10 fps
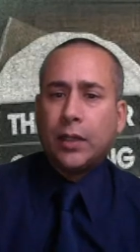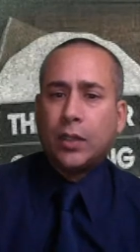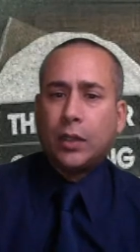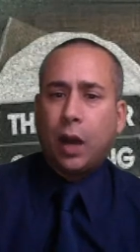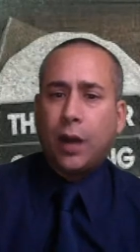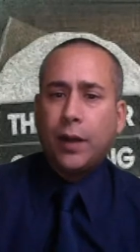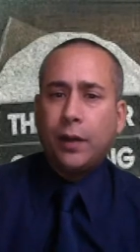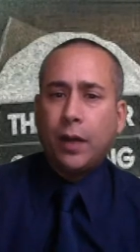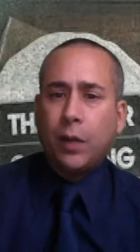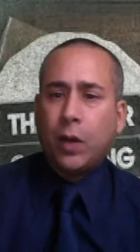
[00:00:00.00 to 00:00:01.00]
started.
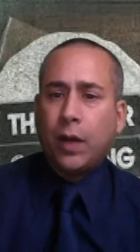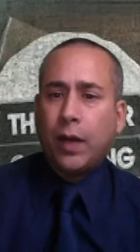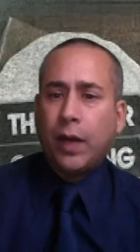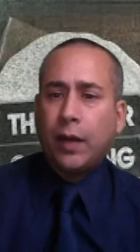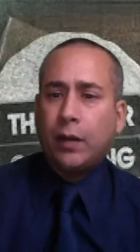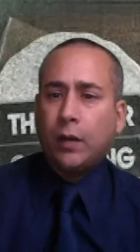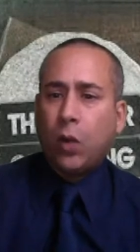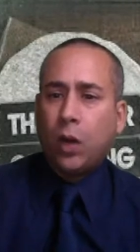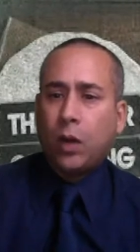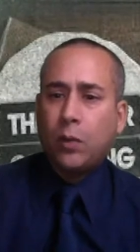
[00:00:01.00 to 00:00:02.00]
I want to again
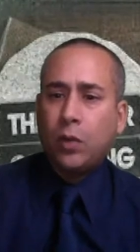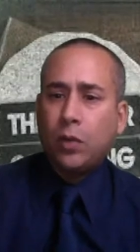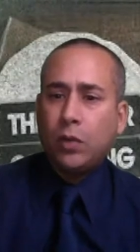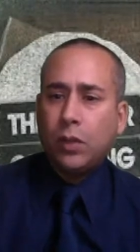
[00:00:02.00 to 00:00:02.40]
welcome you,